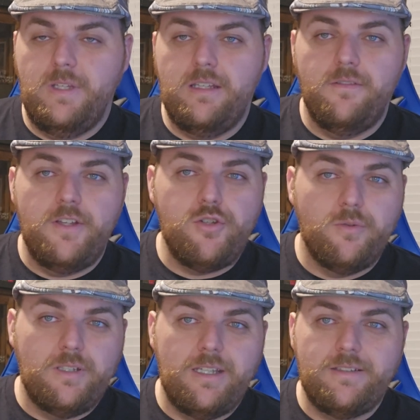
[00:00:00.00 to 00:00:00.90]

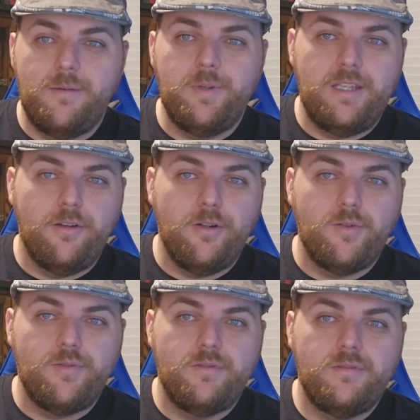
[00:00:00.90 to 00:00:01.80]
individually as epic
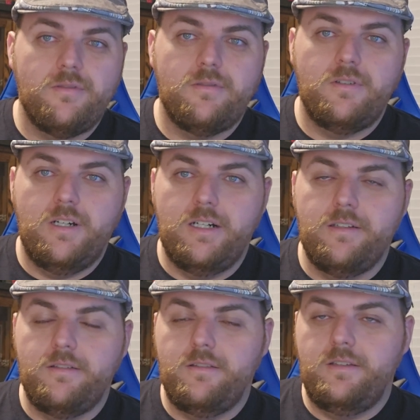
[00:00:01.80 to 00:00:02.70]
heroes
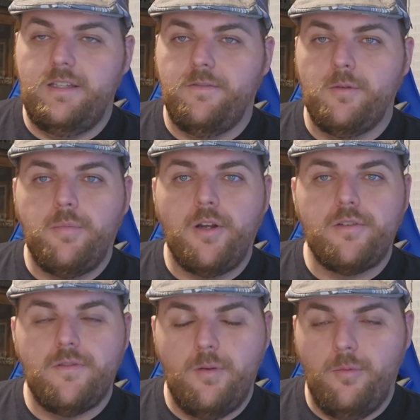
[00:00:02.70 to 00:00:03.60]
on different
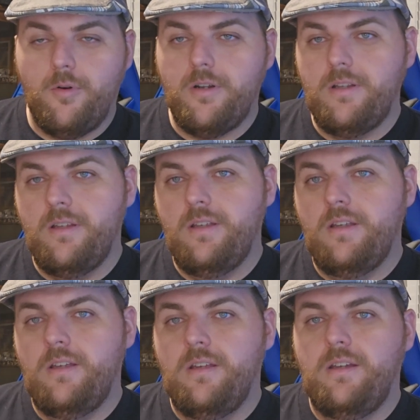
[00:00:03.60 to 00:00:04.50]
parts of the board.
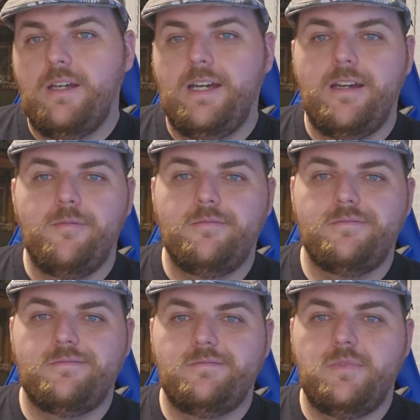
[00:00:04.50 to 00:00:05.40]

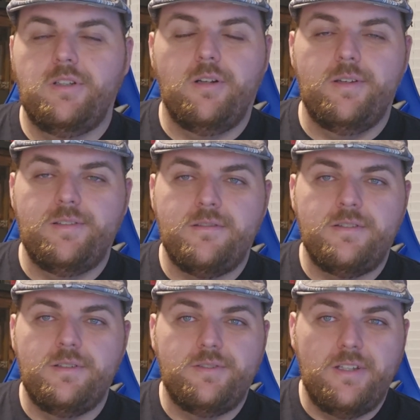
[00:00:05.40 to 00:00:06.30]
You can always
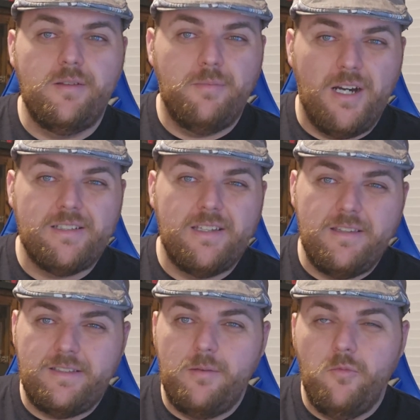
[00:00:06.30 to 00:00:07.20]
still sell the box set
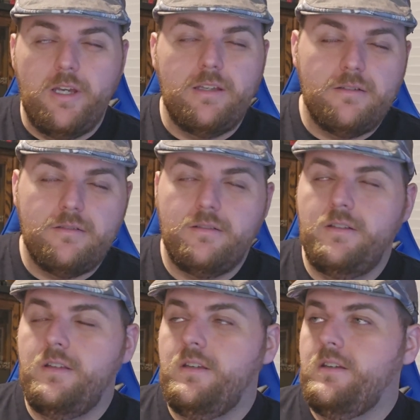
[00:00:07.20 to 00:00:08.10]
the same way,
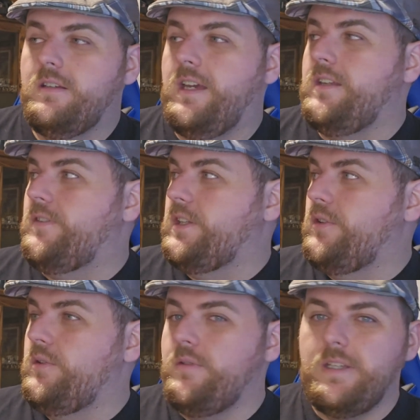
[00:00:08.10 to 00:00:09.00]
kind of like
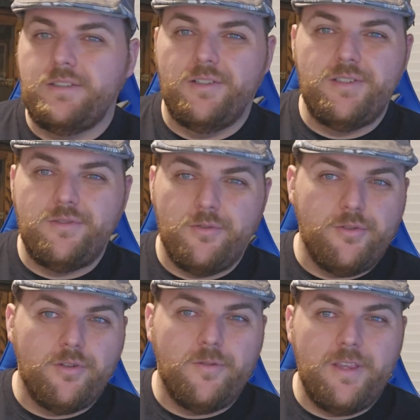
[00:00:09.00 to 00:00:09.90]
you do the Exalted
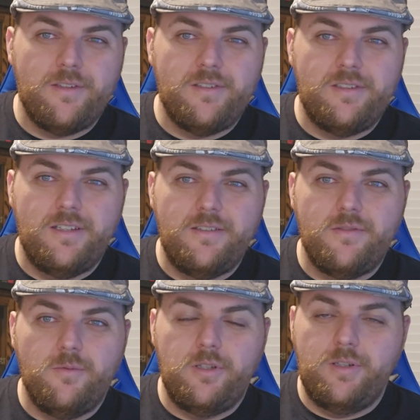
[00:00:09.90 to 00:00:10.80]
Sorcerers for Thousand
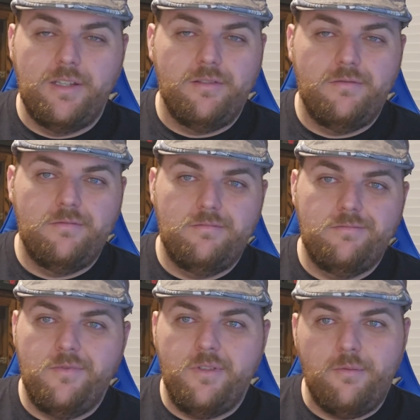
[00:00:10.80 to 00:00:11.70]
Suns, where you get
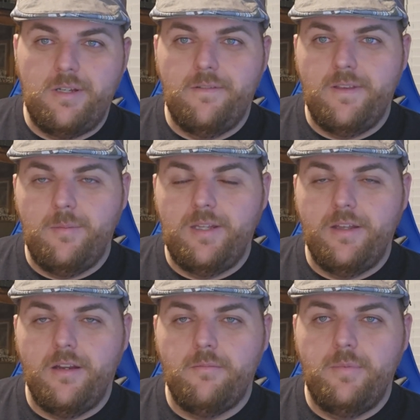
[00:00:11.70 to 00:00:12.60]
3 of them in
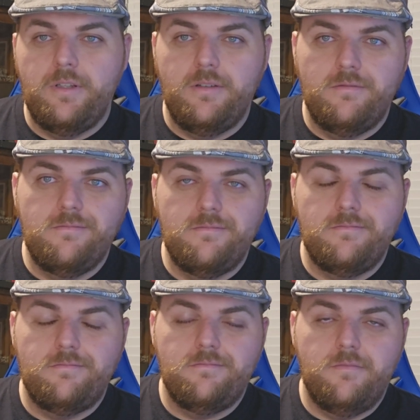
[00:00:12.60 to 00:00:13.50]
there, but
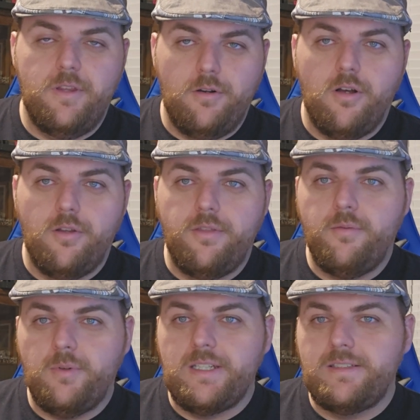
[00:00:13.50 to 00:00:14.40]
they're all
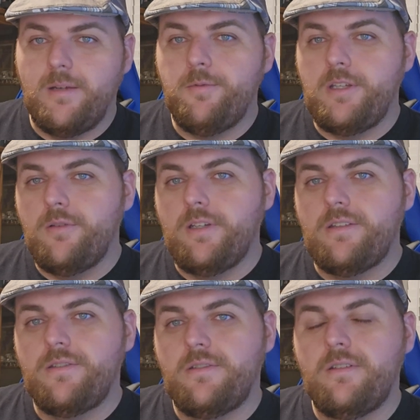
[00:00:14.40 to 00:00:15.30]
3 separate
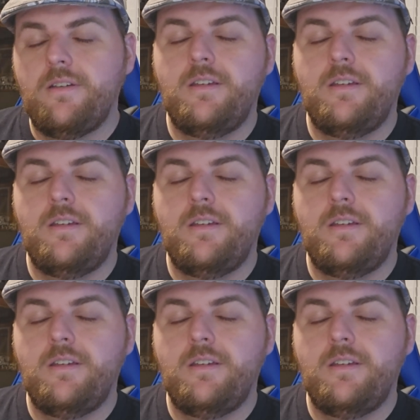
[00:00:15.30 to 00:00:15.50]
units.